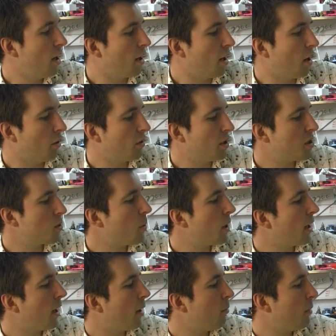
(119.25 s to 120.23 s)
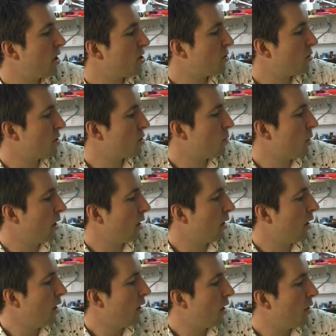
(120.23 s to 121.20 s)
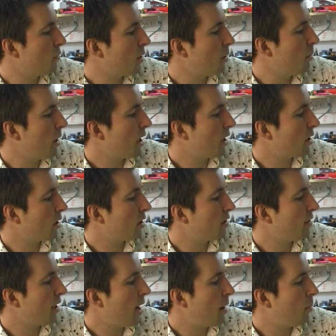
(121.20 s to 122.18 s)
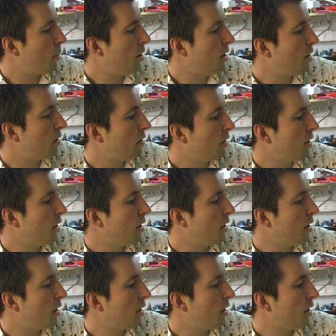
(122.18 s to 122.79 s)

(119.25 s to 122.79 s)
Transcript: Now this we can measure as well. If we make a tap here